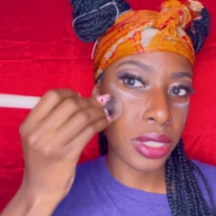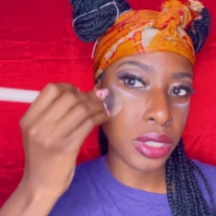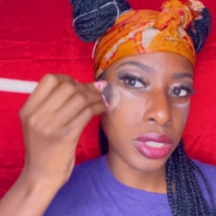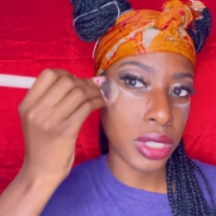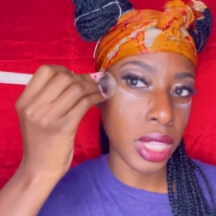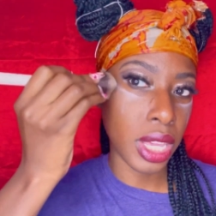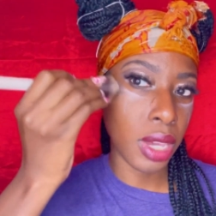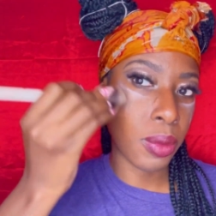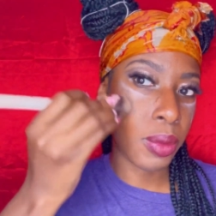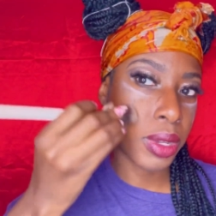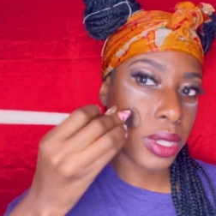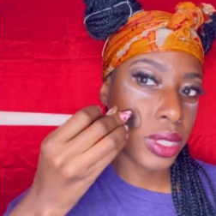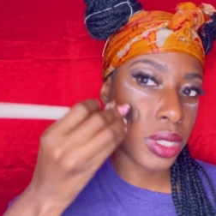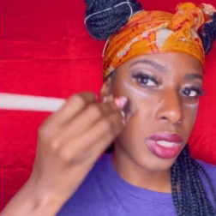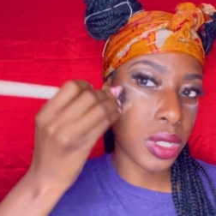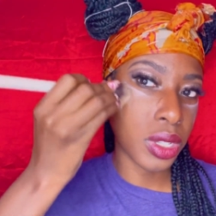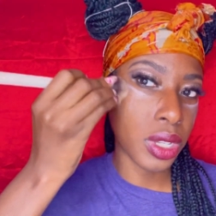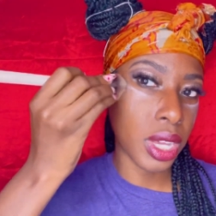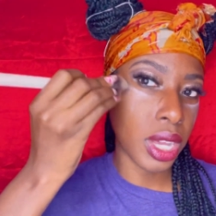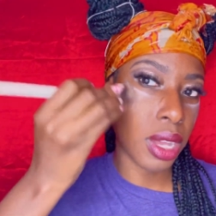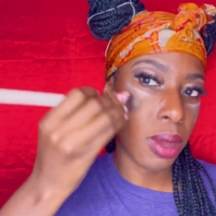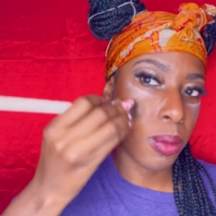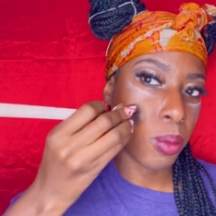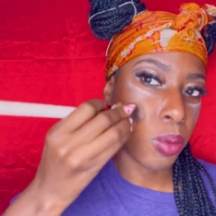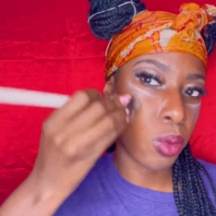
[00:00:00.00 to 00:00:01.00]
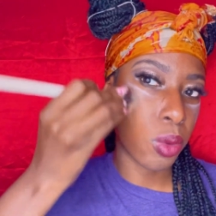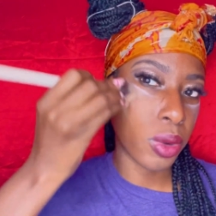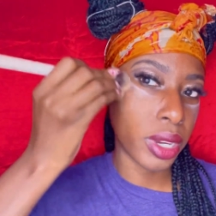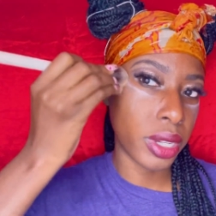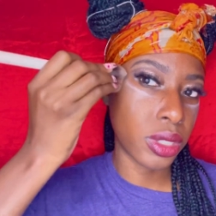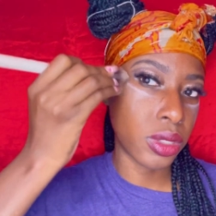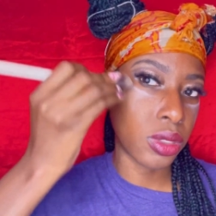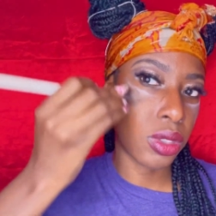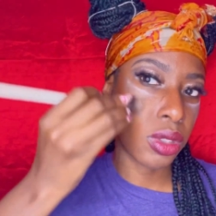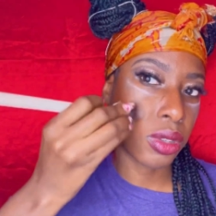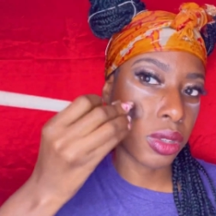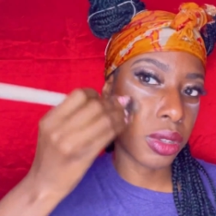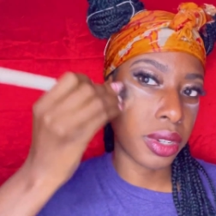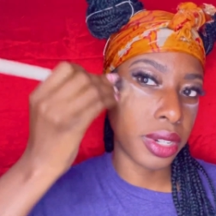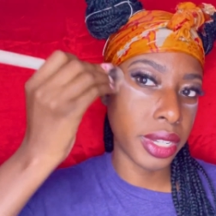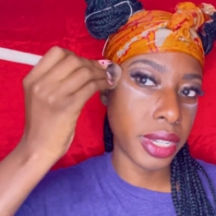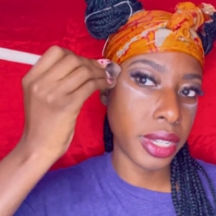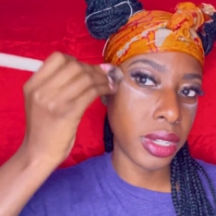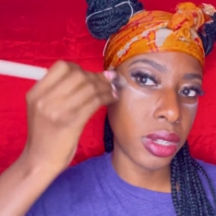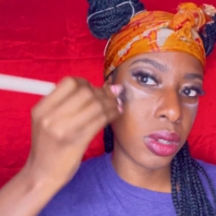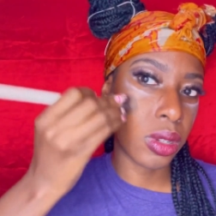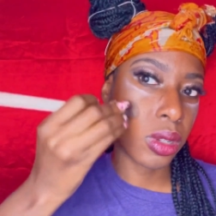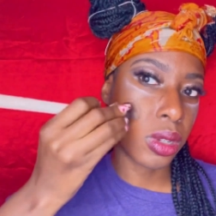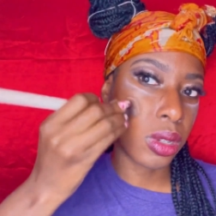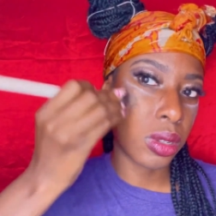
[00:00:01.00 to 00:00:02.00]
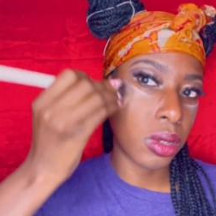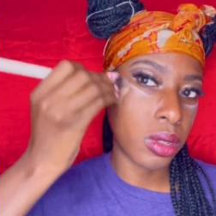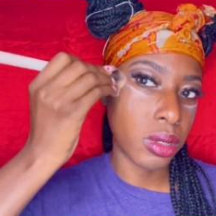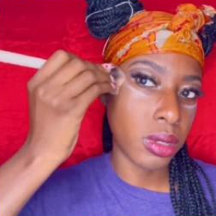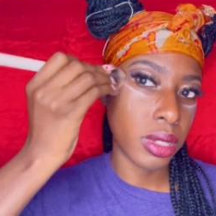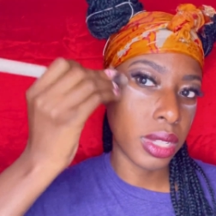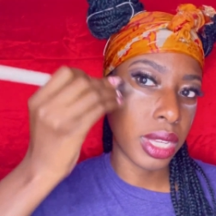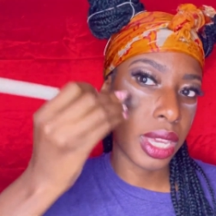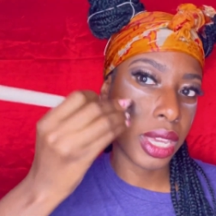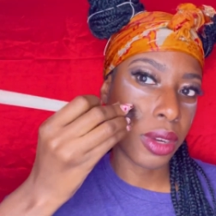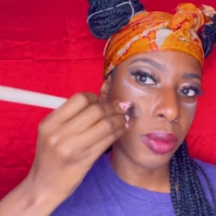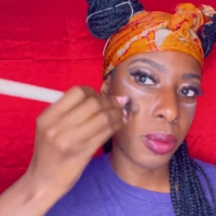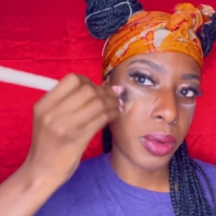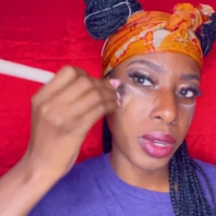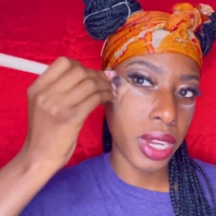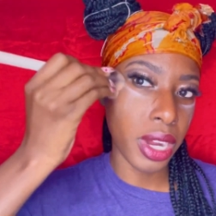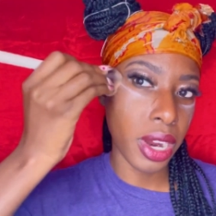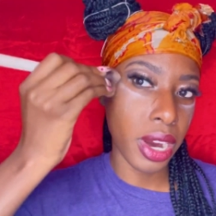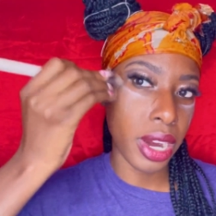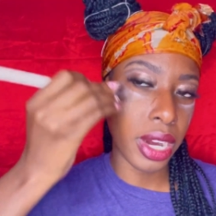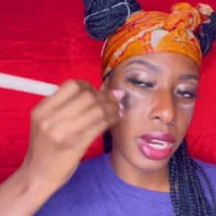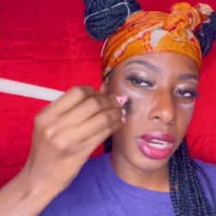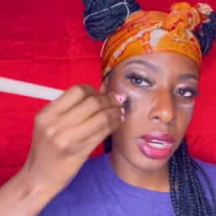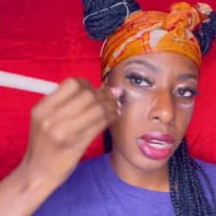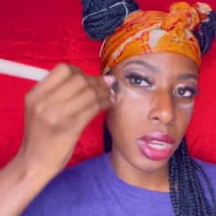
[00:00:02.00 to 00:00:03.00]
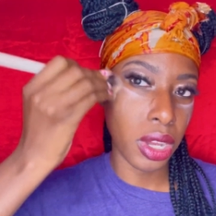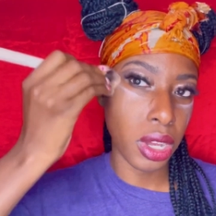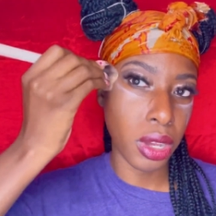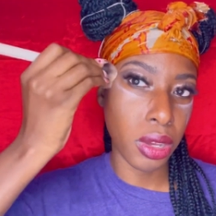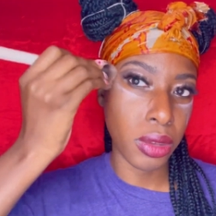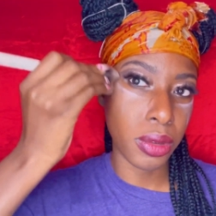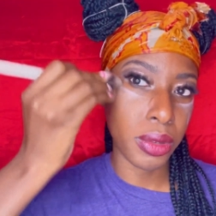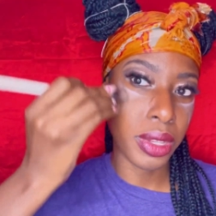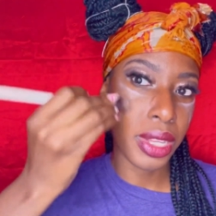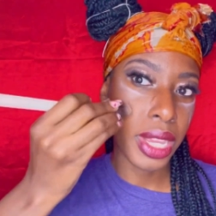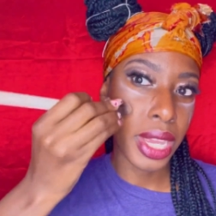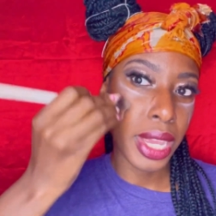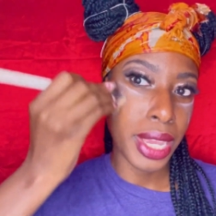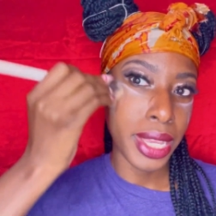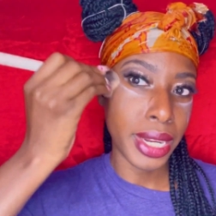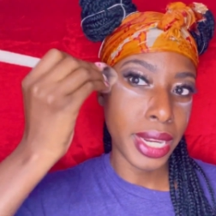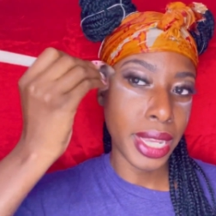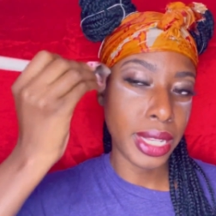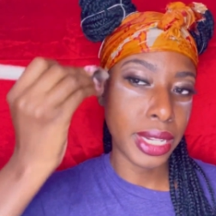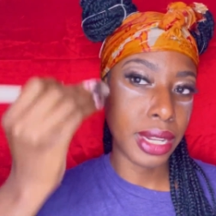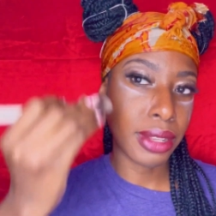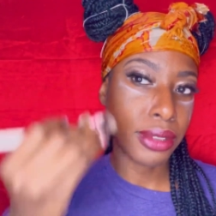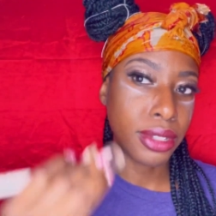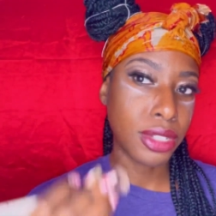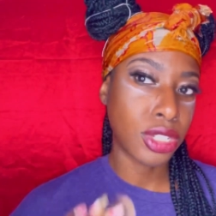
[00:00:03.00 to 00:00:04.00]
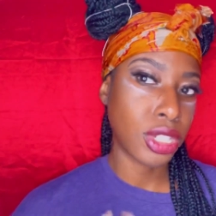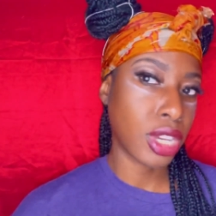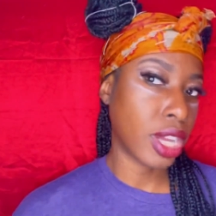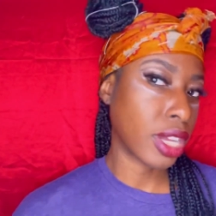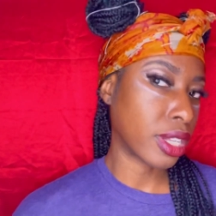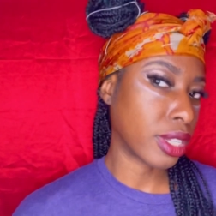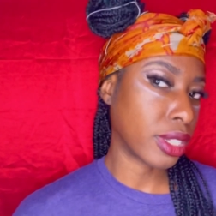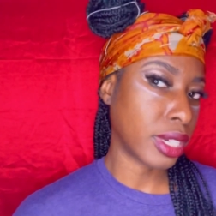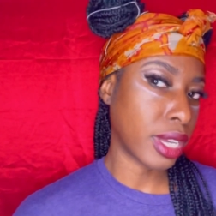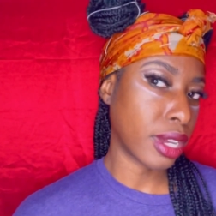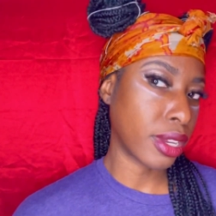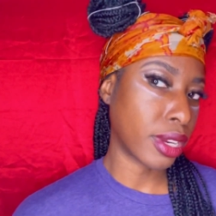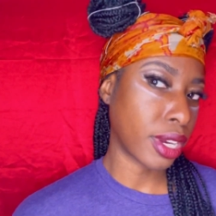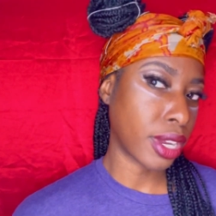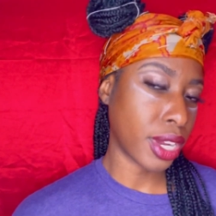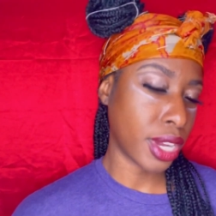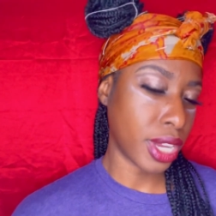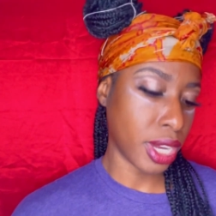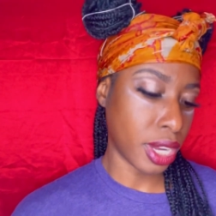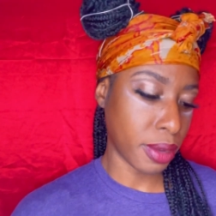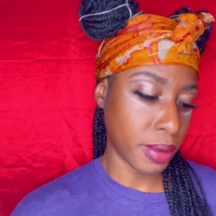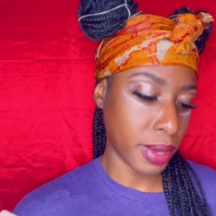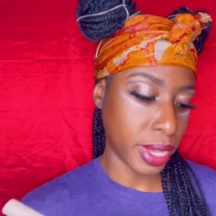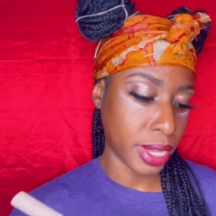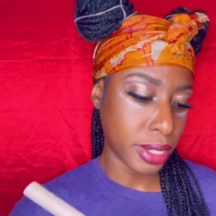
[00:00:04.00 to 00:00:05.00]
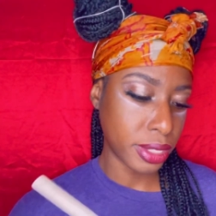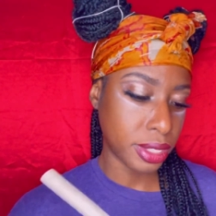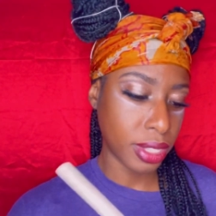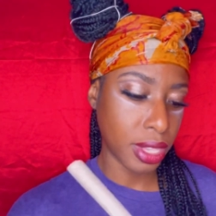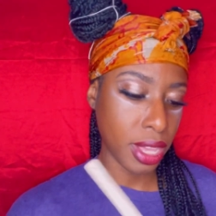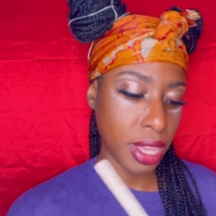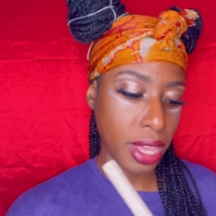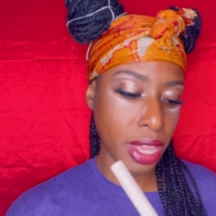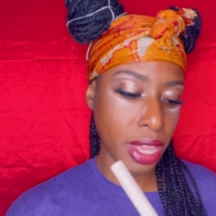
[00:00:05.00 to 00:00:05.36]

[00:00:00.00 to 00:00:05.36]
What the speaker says: They went to Puerto Rico, and we already know they love the chocolate down there. Anyways,